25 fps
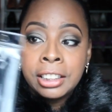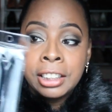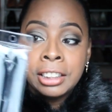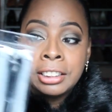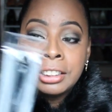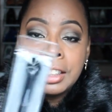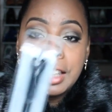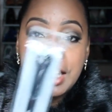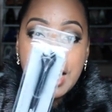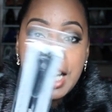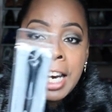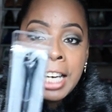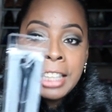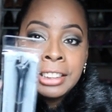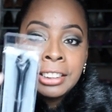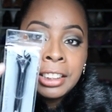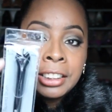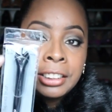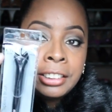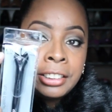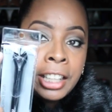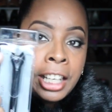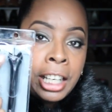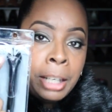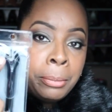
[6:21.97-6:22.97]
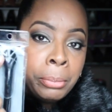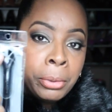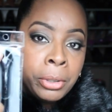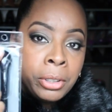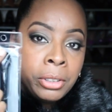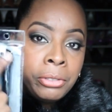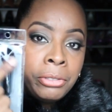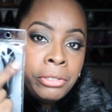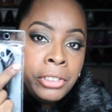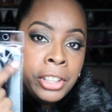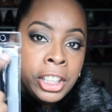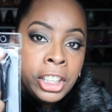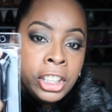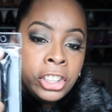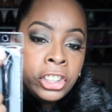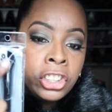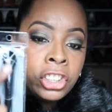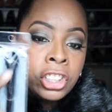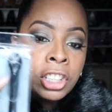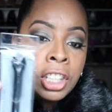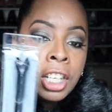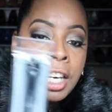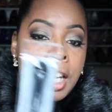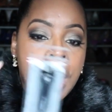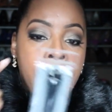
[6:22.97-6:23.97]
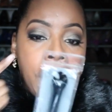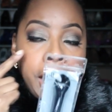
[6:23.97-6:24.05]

because it has a tapered finish